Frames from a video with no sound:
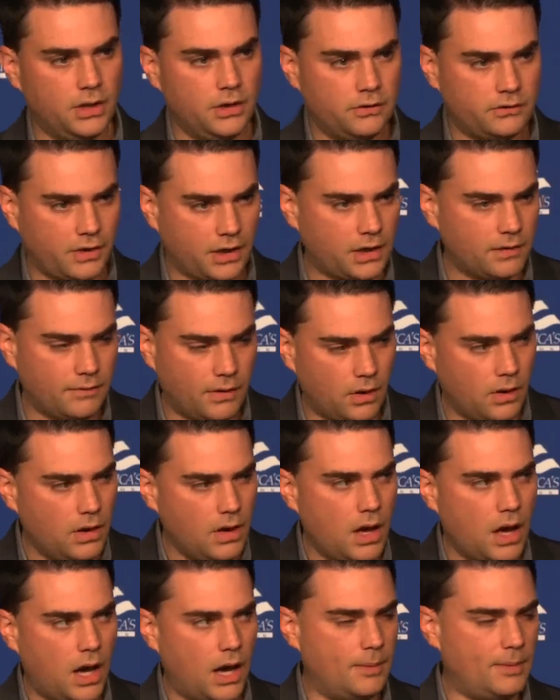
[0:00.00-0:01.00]
Second of
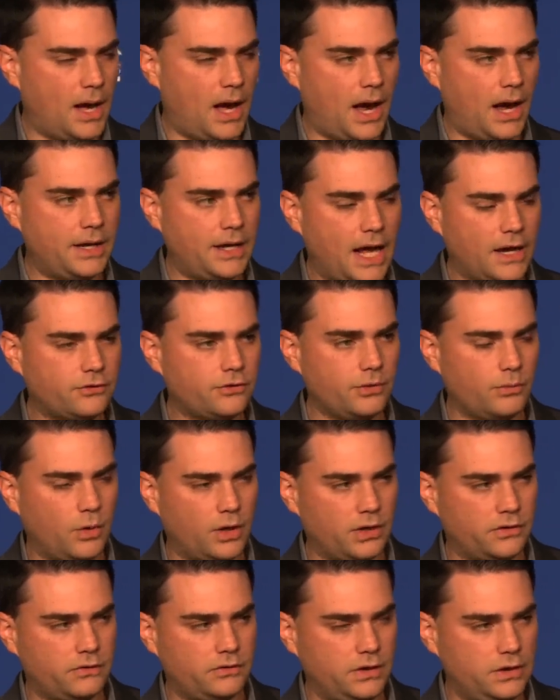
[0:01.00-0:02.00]
all, um, I'd actually
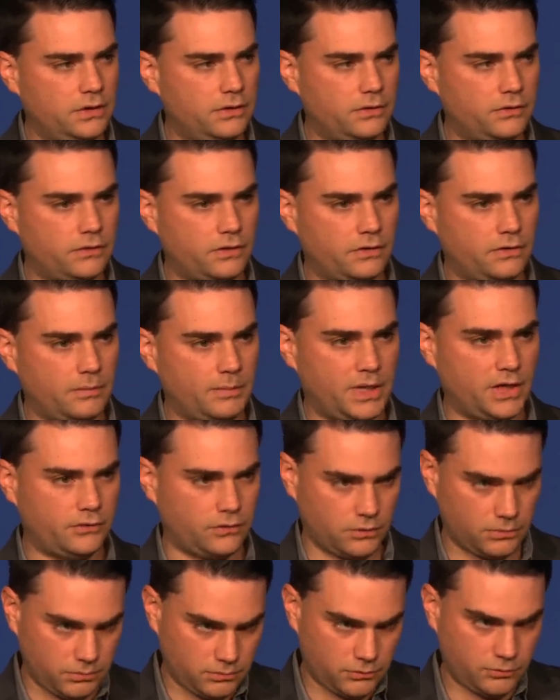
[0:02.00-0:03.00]
want to see the statistics, because
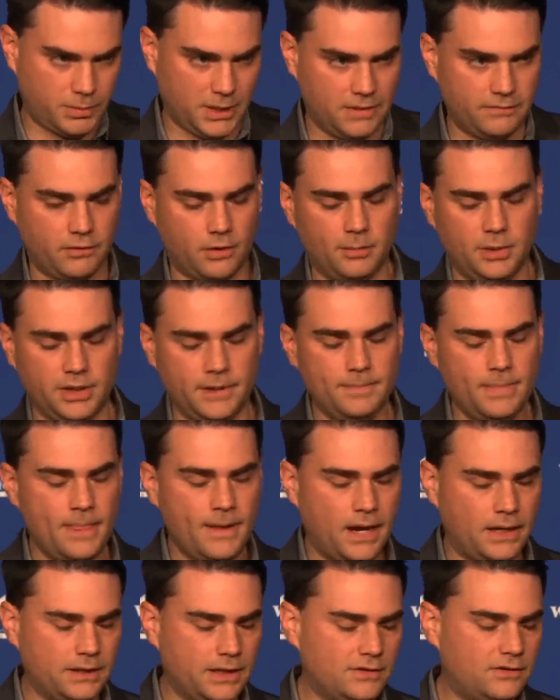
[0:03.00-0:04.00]
you're speaking verbally,
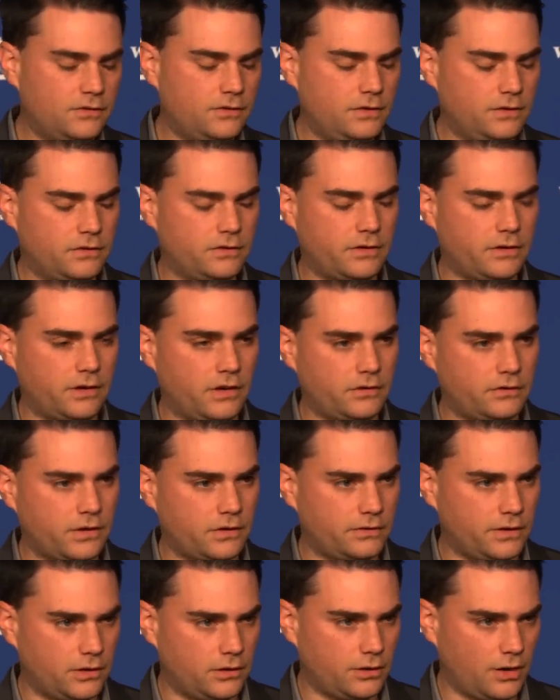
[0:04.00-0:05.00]
I'd like to see the
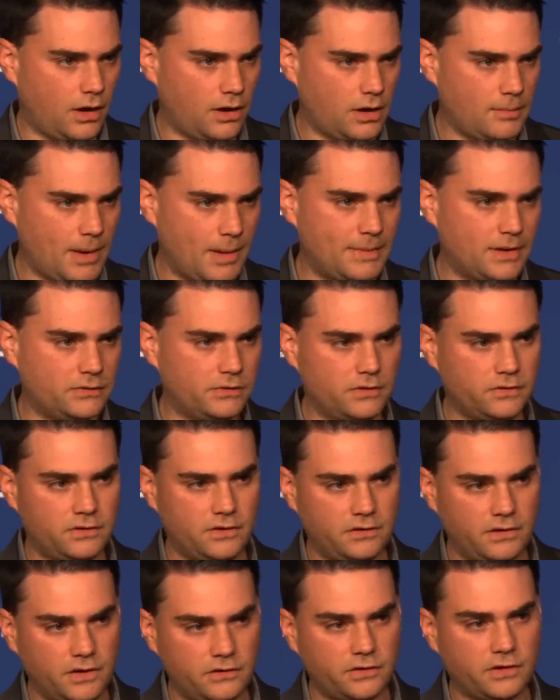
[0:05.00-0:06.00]
statistics that you're talking about because the
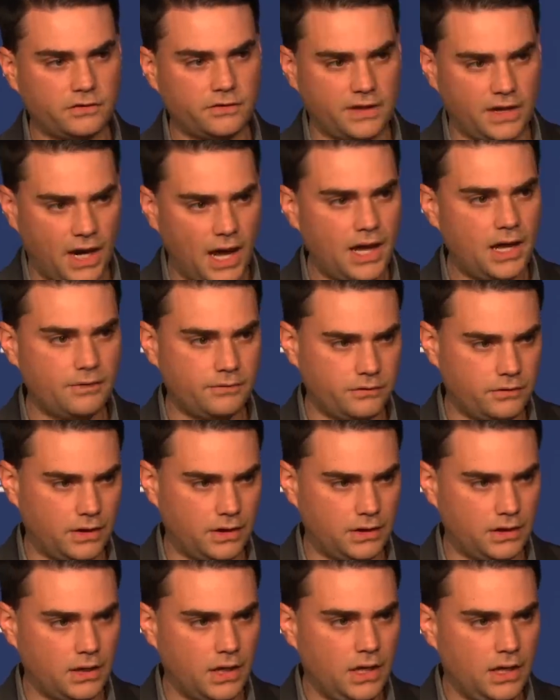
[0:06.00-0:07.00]
statistics that I have
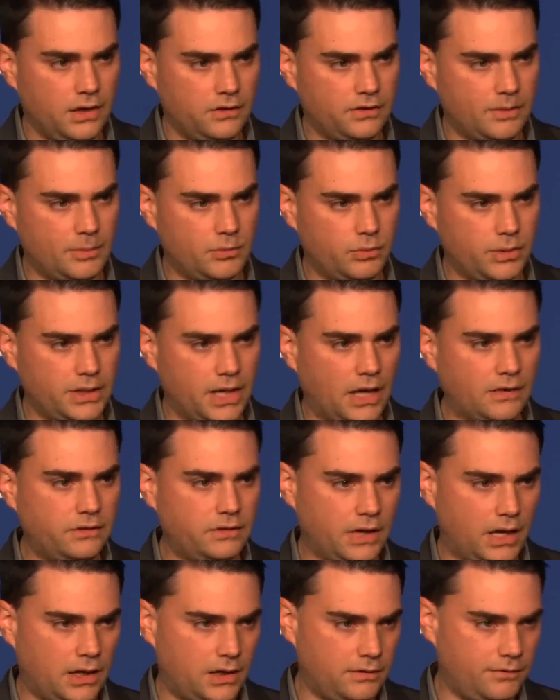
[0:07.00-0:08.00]
seen is that between
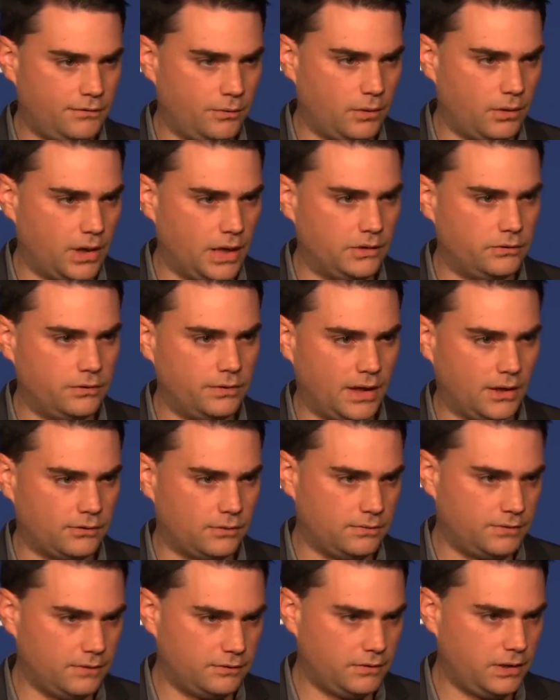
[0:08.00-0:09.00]
1994 and
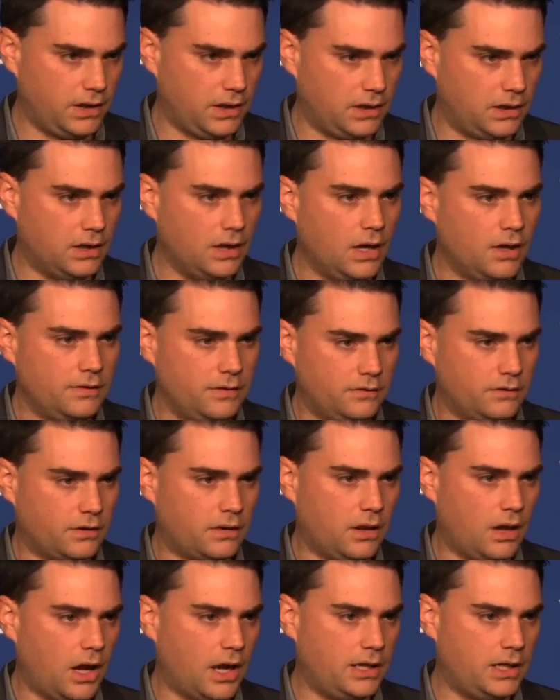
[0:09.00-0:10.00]
2015, the
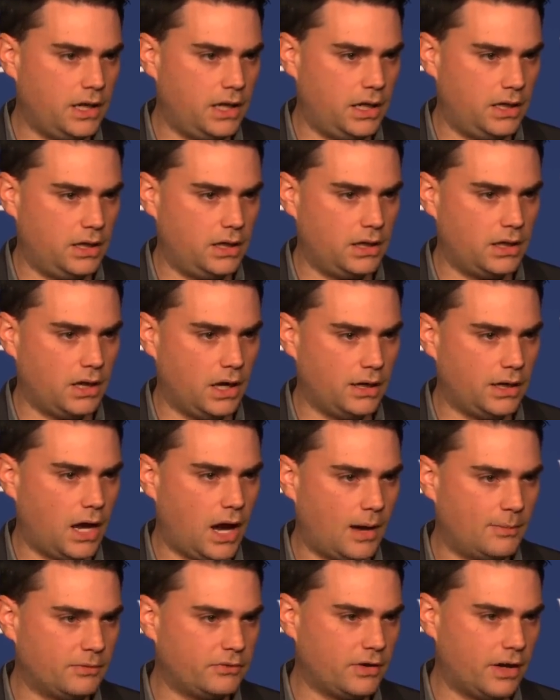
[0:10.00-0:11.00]
decline in gun
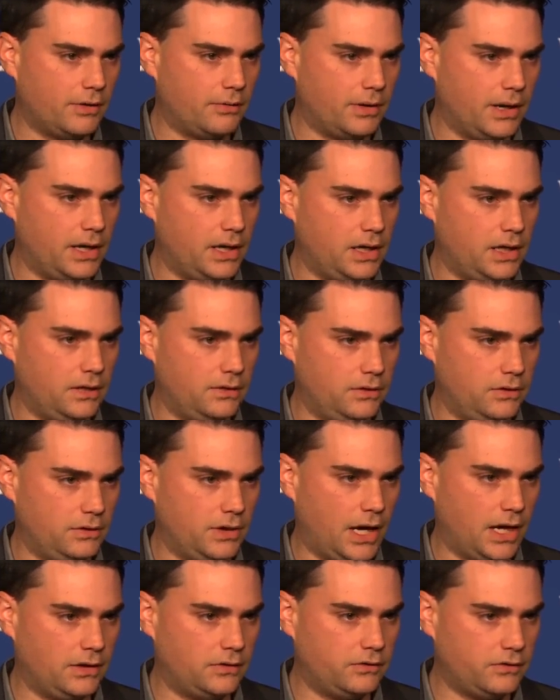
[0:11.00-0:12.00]
homicide rate in the
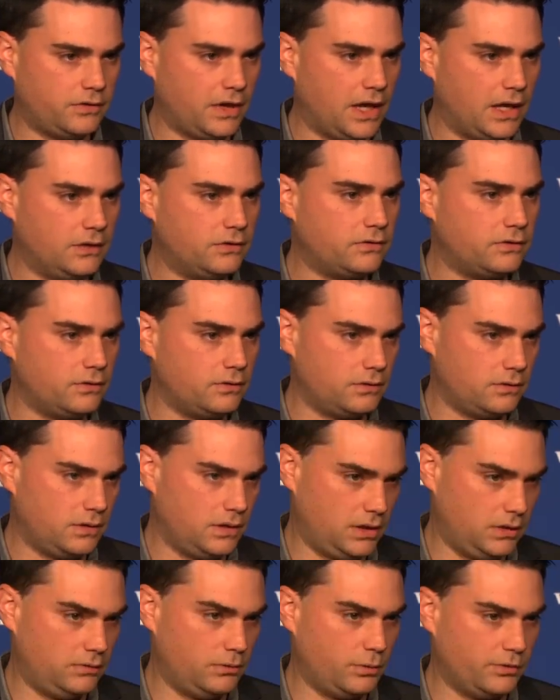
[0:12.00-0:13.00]
United States
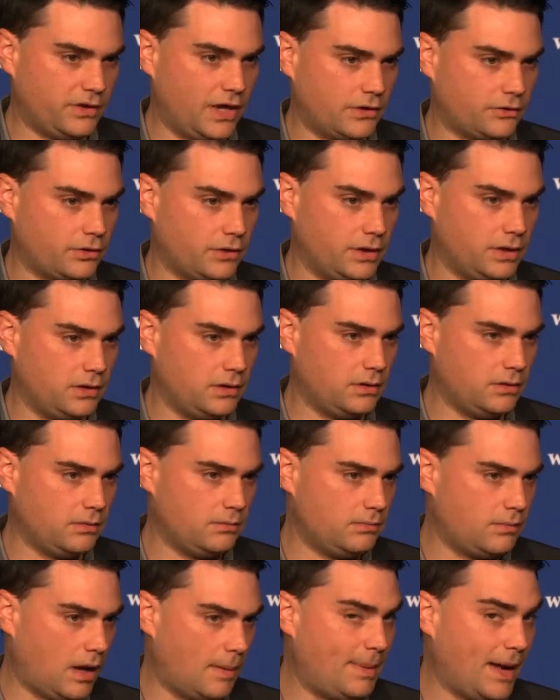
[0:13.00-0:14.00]
is, was actually
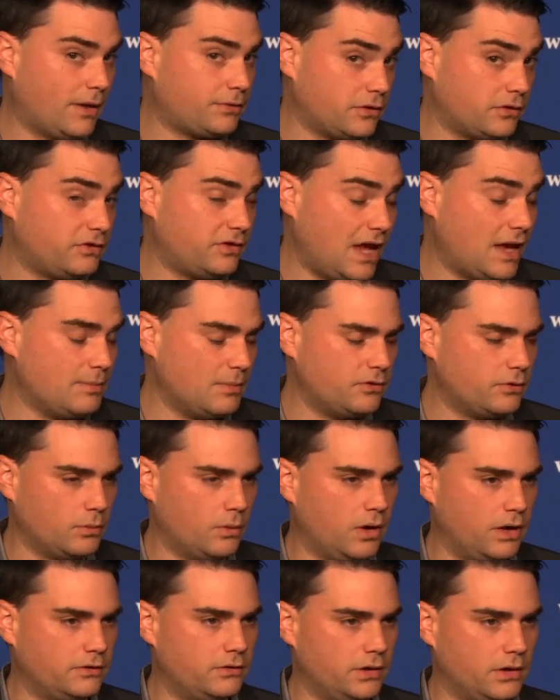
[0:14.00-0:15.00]
about the same as it
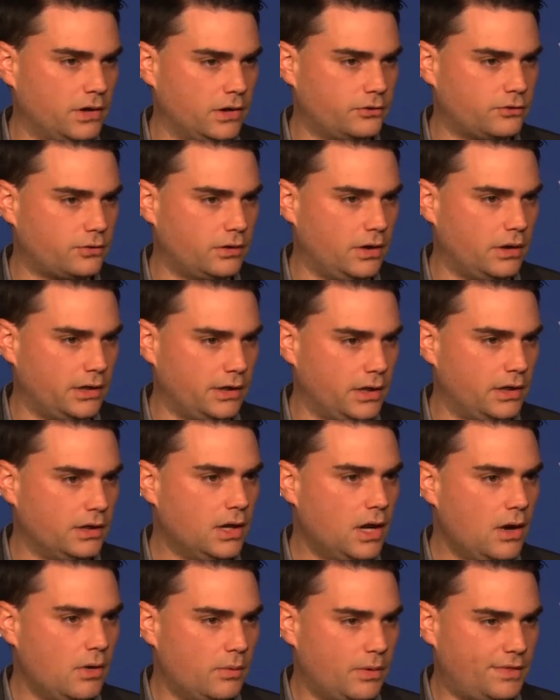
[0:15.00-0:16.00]
was in Australia
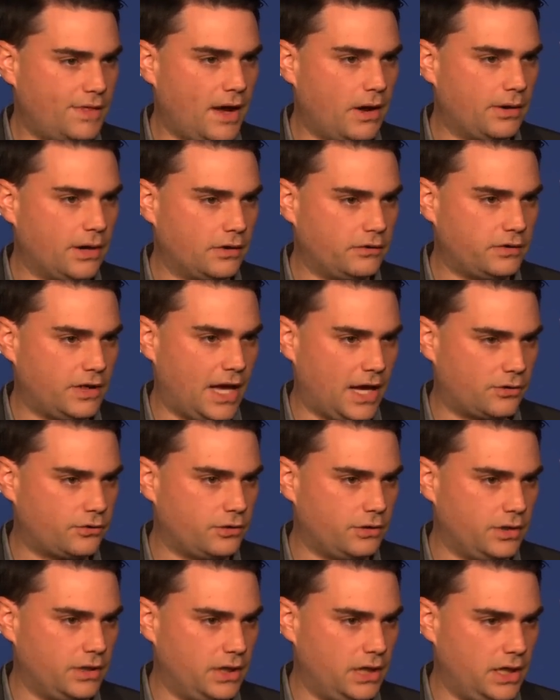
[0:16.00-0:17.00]
without us
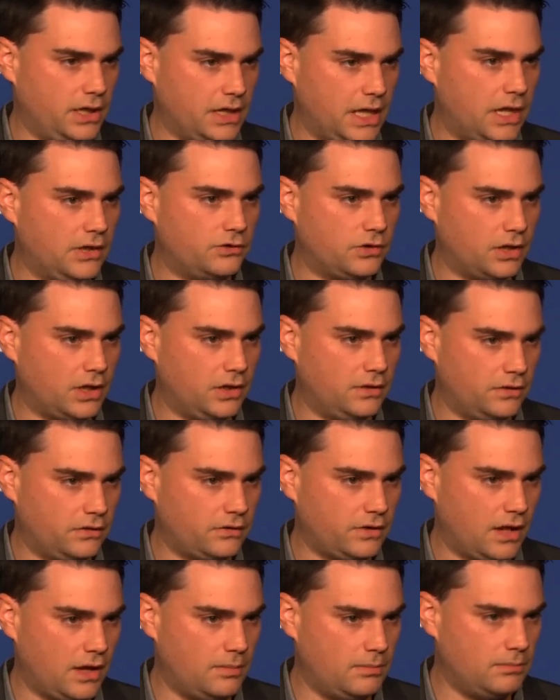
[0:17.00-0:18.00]
actually engaging in the
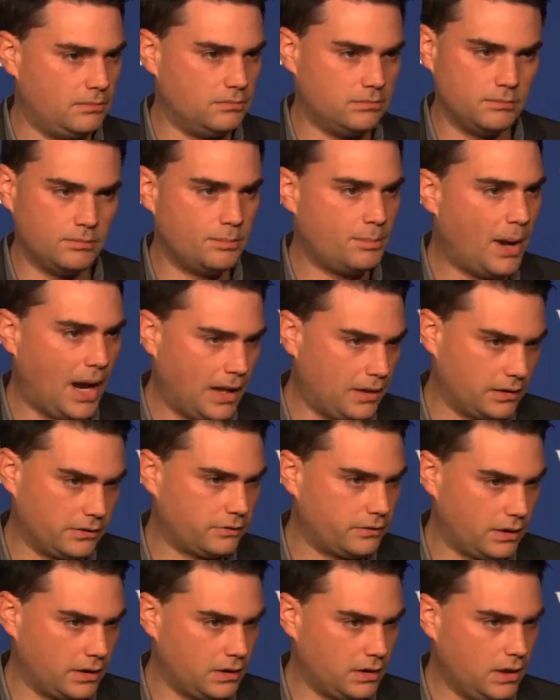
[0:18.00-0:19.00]
same policy.